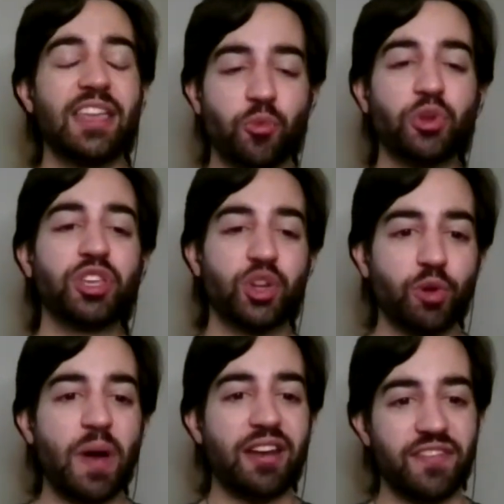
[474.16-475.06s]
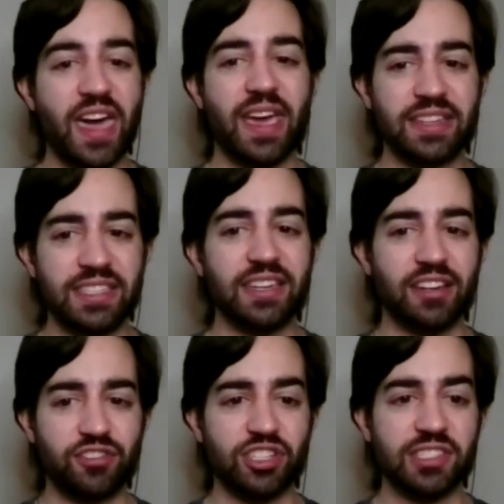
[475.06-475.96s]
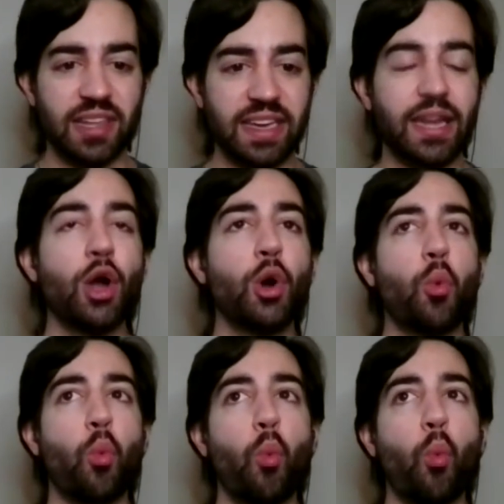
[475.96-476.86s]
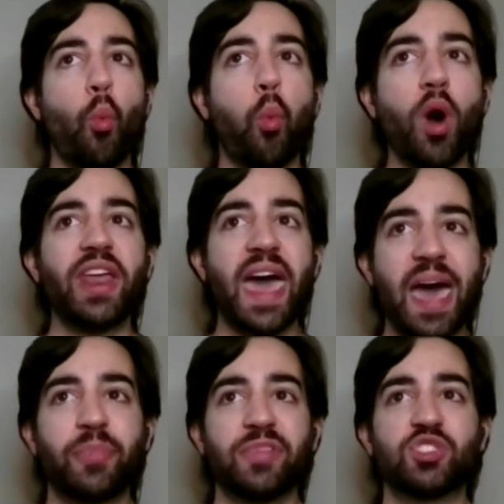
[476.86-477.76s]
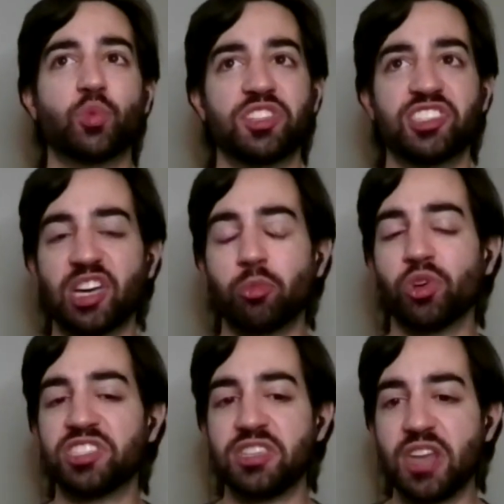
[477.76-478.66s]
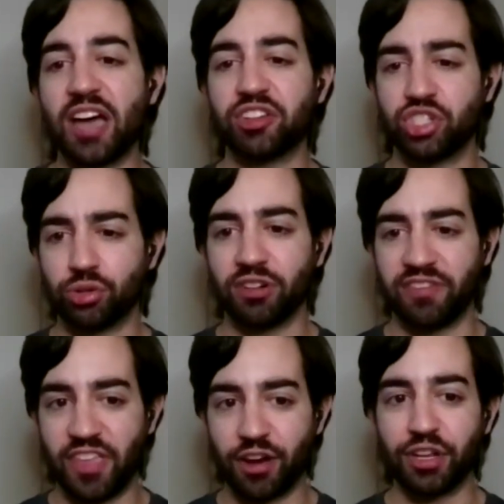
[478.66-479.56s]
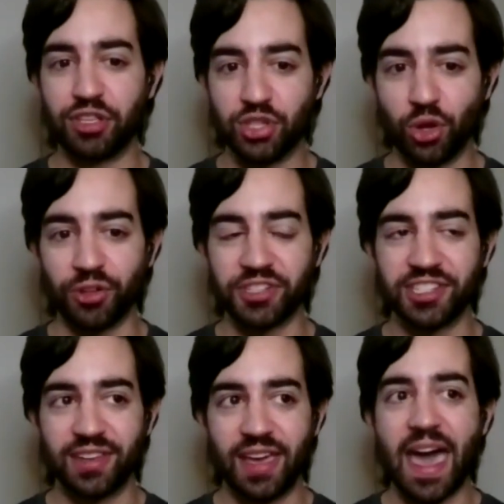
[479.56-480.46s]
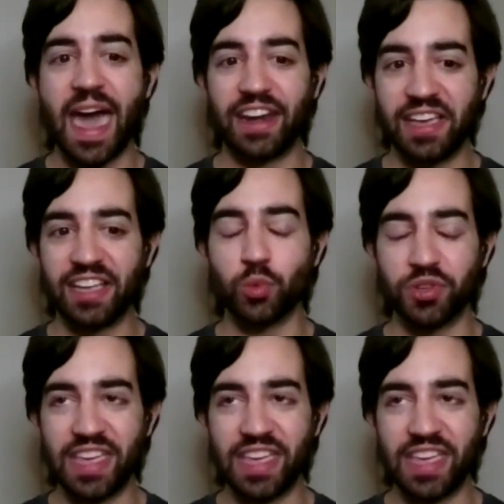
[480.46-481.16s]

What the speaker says: really grew out of that idea of just like, what happens when someone's not sure if they're an adult at an age when